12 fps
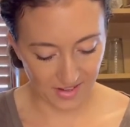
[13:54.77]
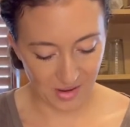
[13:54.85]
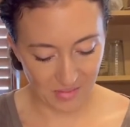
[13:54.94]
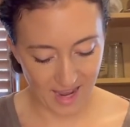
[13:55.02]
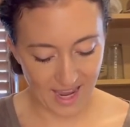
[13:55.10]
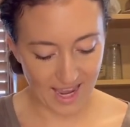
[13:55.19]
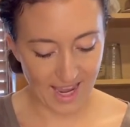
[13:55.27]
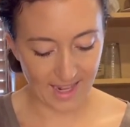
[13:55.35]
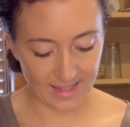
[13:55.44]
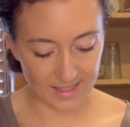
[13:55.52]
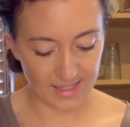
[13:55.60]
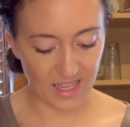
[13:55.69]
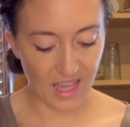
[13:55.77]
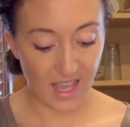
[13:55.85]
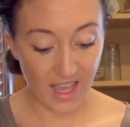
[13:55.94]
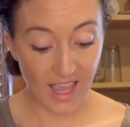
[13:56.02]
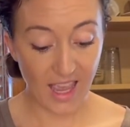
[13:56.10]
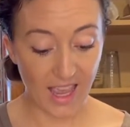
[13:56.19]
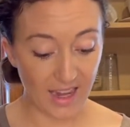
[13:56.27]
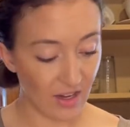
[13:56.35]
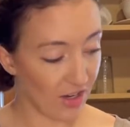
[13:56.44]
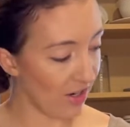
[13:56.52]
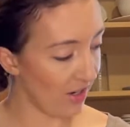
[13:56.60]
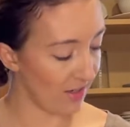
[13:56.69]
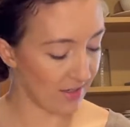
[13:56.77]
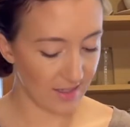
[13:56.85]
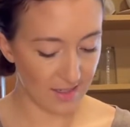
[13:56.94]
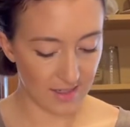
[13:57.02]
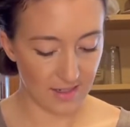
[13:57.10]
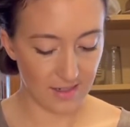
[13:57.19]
on my hands. It hurts.